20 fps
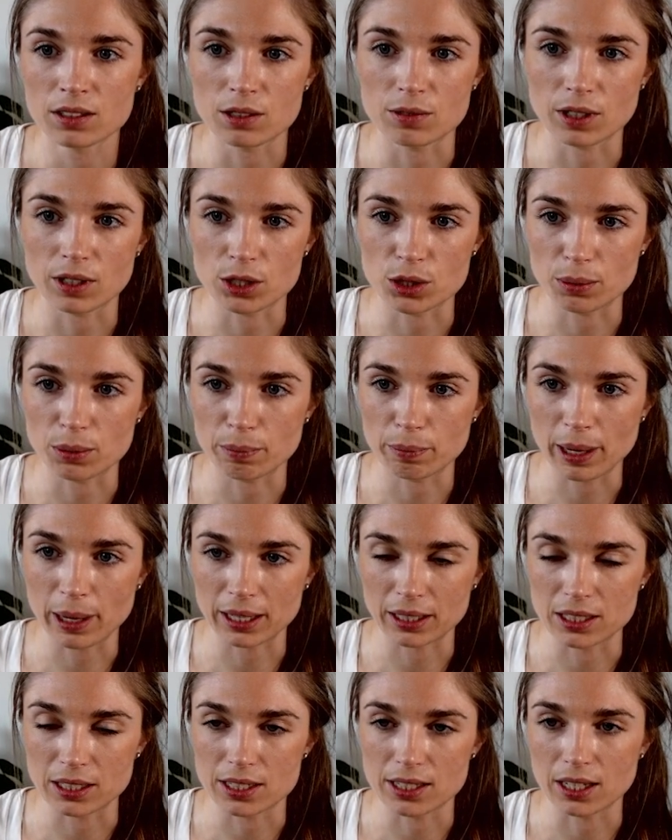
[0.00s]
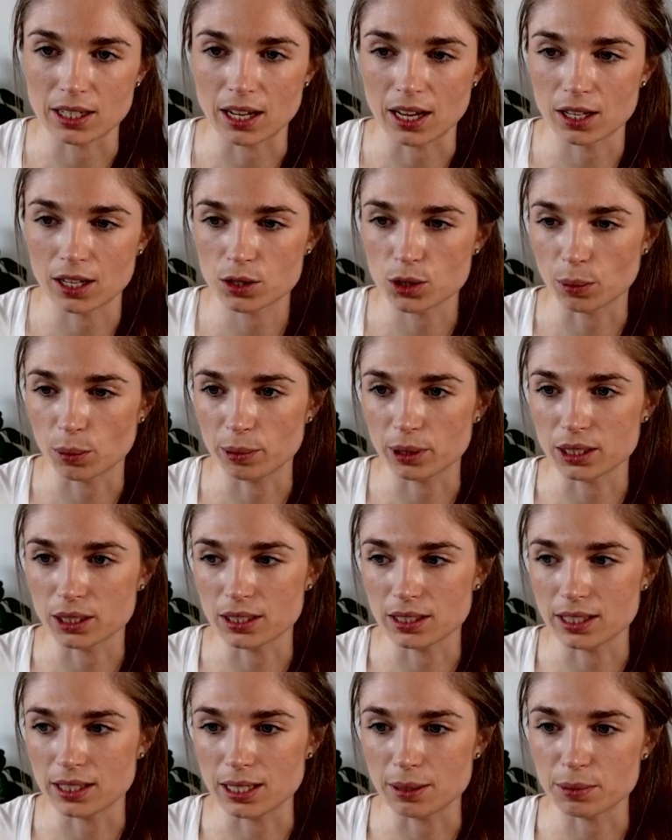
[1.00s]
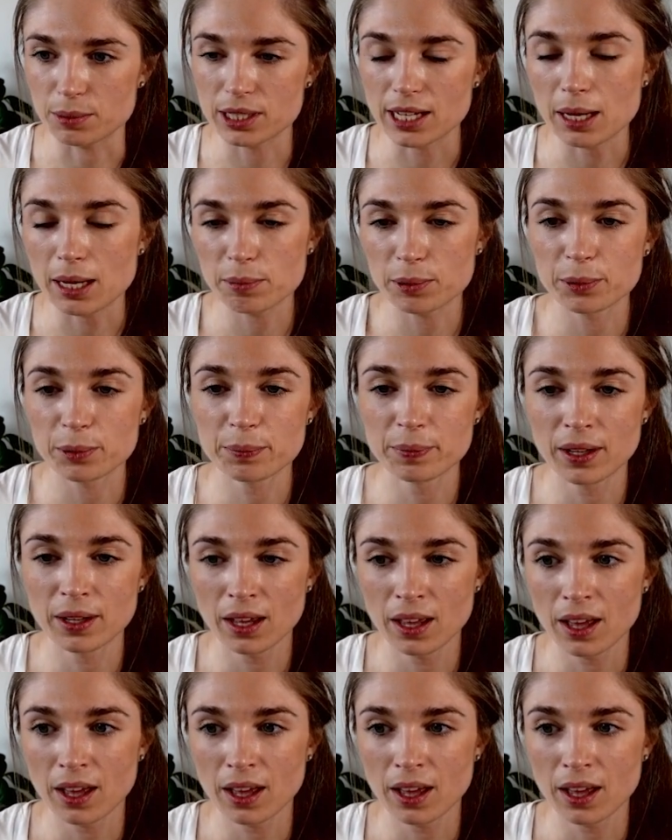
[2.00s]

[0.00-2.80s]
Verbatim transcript: So if I jump back into that topics and themes table,